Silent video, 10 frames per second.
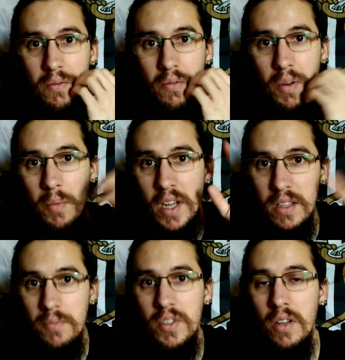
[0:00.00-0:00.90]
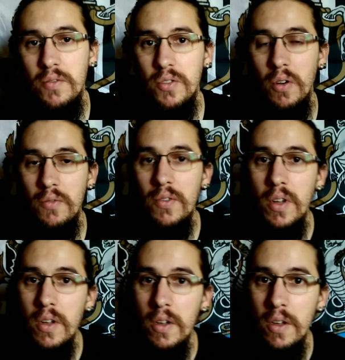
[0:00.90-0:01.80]
remind themselves
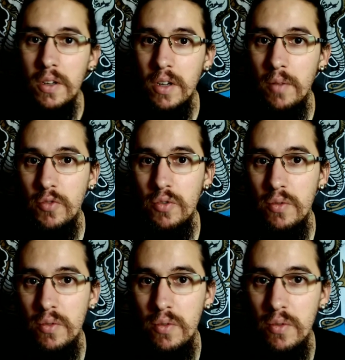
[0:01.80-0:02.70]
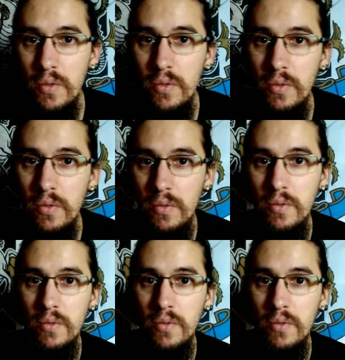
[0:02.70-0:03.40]
of, come to